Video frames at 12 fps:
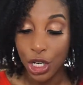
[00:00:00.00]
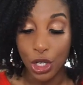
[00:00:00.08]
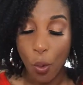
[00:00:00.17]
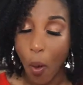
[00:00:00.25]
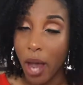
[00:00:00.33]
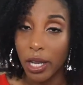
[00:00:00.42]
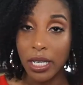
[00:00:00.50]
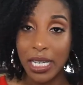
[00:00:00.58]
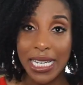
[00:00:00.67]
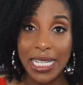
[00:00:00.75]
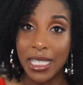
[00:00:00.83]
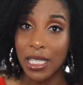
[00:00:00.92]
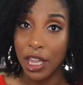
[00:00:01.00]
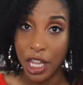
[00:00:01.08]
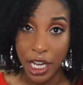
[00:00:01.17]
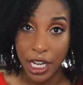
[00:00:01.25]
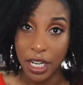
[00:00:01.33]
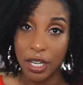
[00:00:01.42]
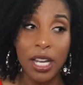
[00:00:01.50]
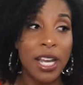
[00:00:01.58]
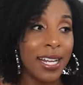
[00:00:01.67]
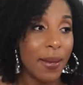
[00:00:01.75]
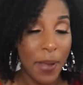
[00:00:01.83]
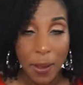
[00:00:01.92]
the quality is there,
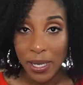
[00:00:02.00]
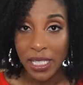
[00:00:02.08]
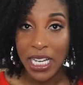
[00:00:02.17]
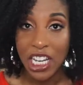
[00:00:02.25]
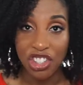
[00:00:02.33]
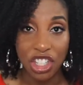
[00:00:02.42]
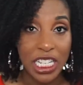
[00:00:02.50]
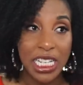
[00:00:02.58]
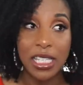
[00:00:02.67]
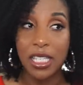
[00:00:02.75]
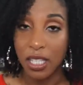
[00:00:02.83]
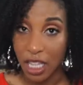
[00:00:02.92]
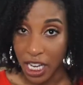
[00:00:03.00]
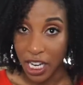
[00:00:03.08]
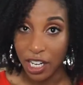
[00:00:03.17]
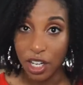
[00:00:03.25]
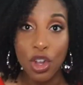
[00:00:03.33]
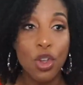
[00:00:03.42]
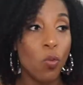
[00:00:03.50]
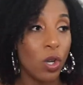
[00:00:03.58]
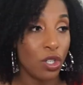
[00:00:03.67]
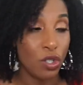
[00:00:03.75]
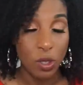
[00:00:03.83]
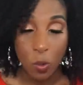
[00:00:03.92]
the pigmentation it's there.
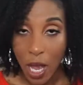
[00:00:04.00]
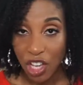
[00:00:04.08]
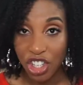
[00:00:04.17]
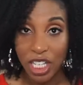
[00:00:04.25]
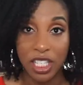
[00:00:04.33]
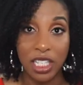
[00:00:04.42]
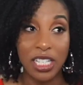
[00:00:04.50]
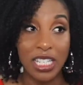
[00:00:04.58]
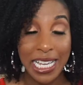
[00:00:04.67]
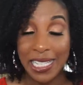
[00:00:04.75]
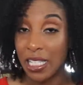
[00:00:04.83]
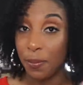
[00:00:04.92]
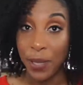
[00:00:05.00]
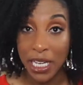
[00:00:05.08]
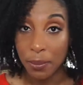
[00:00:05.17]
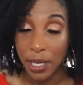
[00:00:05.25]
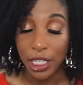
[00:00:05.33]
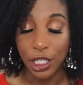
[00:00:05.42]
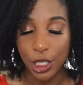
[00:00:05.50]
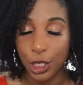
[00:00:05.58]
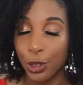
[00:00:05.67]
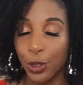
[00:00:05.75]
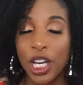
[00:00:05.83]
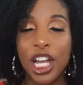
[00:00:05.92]
When you swatch it, it's an intense pigment.
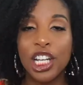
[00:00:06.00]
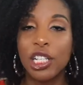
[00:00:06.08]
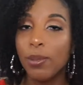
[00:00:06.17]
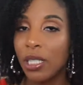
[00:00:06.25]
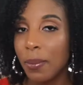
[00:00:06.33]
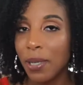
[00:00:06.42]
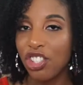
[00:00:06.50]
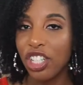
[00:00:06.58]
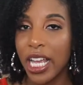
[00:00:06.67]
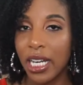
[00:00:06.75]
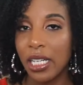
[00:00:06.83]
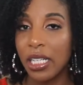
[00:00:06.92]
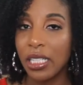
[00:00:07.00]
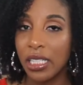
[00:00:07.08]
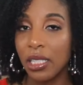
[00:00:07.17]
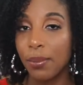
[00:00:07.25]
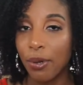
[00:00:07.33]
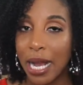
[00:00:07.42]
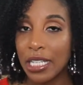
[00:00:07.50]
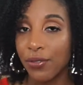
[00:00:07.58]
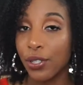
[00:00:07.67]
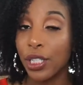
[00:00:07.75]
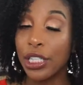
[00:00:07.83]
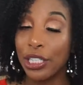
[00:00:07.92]
So you're pretty much getting a good price
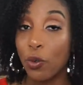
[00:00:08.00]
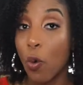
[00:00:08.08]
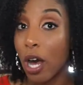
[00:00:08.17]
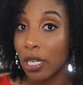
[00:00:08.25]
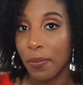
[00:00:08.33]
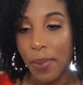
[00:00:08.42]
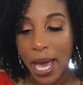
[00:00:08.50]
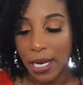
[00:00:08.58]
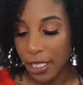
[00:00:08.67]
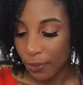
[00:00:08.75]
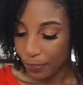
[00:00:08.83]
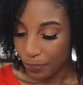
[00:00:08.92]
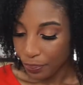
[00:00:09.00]
for a good quality palette.